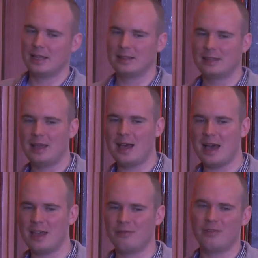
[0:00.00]
the
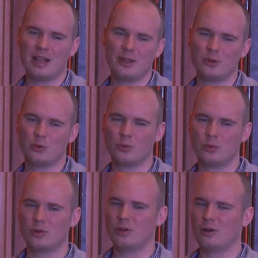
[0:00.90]
high value
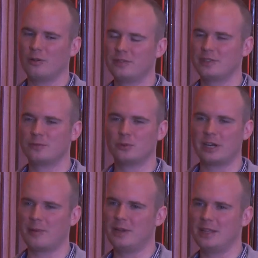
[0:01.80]
of this
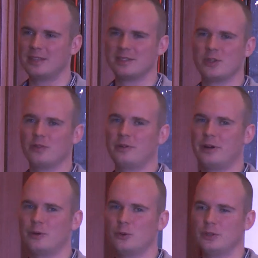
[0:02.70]
vulnerability is not
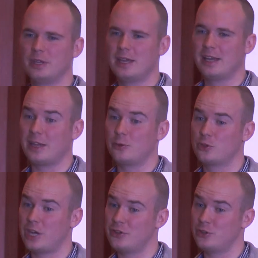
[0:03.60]
very good. Can you
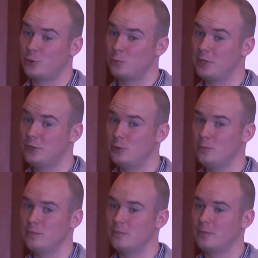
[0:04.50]
change it to
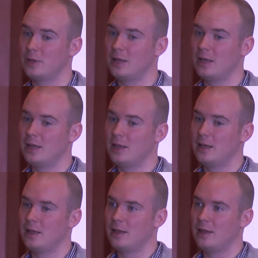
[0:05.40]
medium?
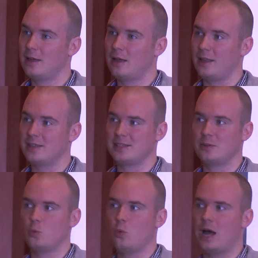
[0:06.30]
And I
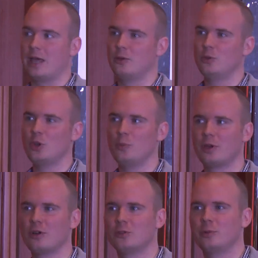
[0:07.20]
said, why? You know,
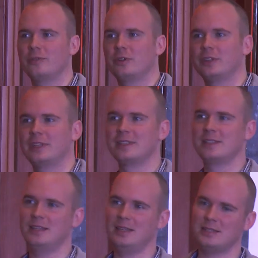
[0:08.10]
because we've got the
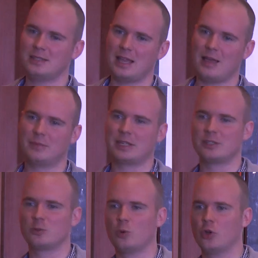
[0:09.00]
system that
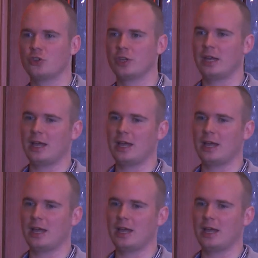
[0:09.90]
is watching